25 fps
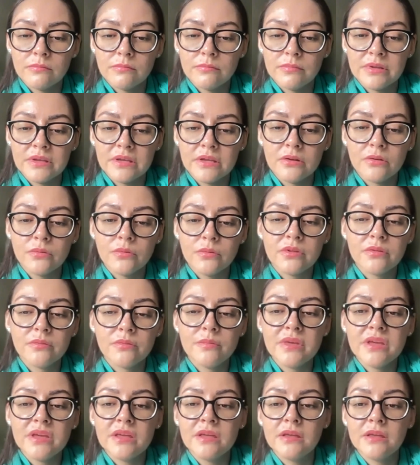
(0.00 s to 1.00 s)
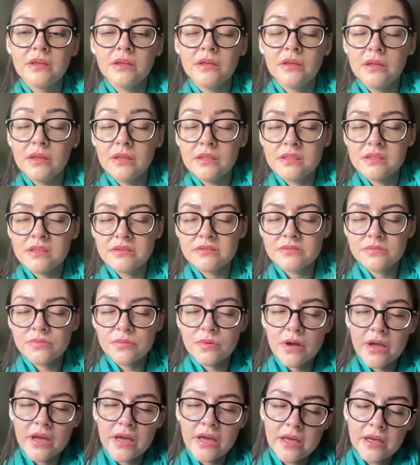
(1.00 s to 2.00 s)
Being with me in this
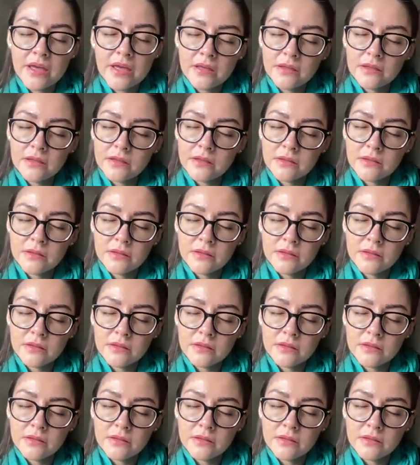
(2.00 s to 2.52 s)
way,